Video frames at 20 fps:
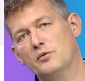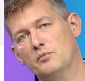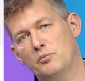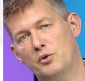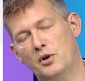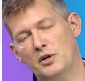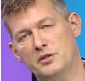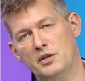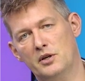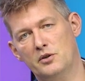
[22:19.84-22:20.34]

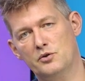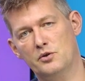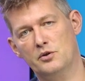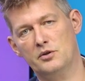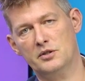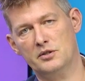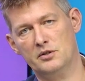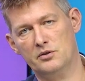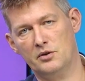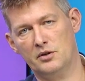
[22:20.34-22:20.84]
project
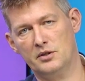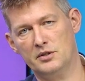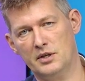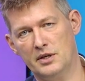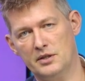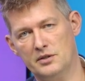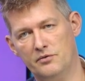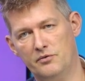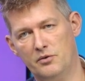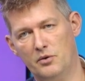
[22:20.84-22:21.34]

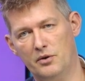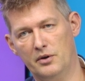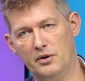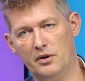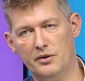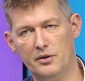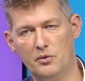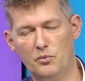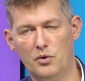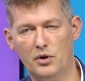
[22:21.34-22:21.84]
success for
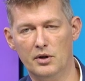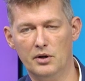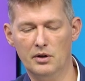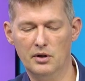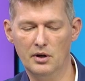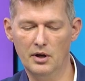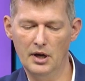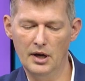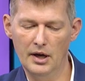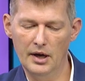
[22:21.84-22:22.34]
another one.
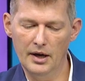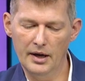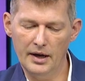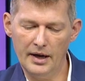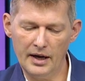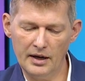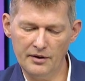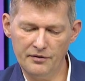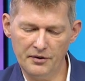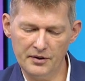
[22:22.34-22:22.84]

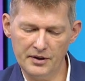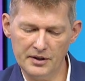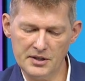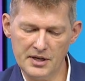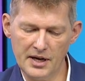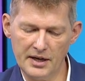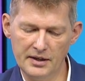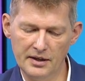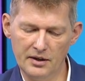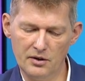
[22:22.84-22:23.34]
And for the
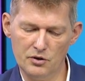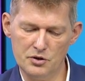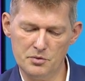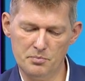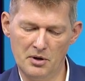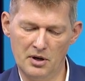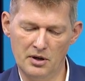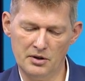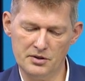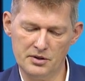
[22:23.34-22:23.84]
technical
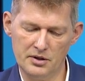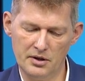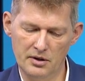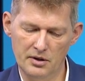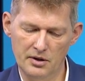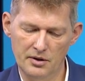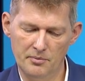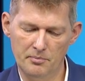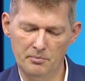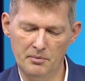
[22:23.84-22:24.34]

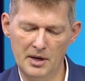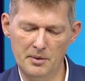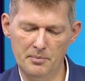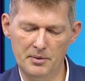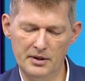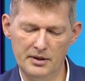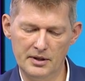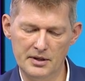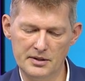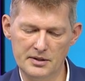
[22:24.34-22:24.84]
sponsor,
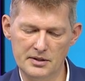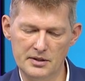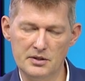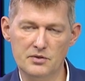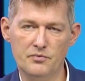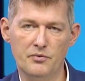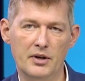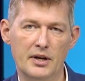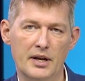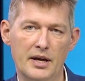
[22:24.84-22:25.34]
maybe this
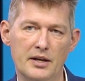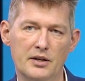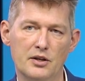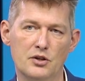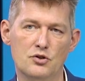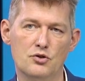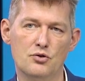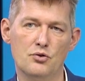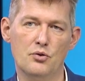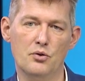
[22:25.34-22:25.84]
is
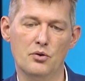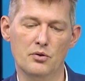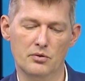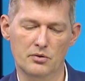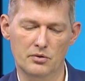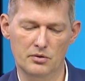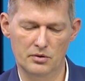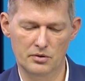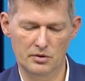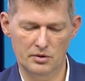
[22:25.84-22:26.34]
related to
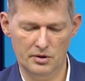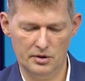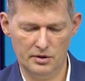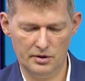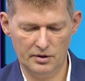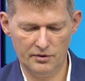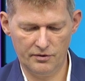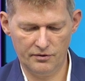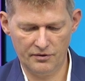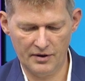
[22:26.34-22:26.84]

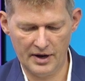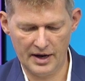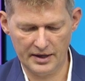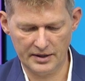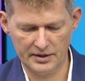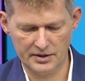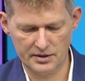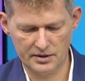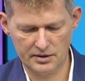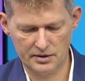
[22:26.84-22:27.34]
the
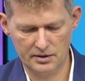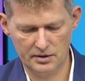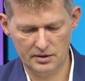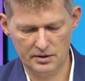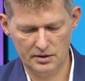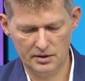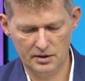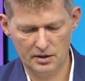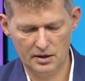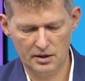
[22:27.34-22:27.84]
fact
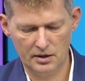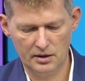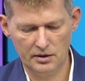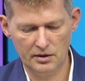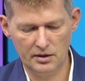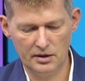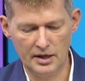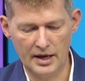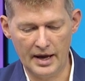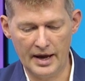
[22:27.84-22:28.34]

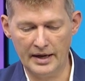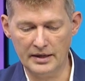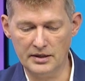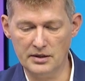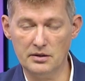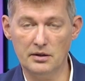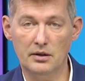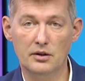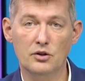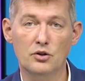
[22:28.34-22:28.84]

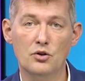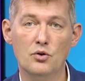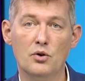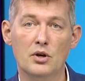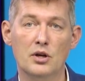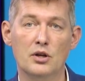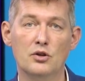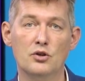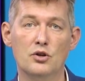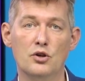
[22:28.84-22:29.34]
that you
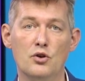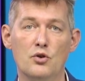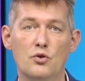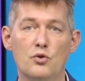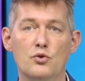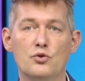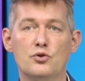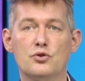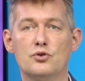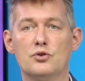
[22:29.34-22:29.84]
can
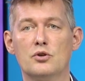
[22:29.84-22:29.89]
you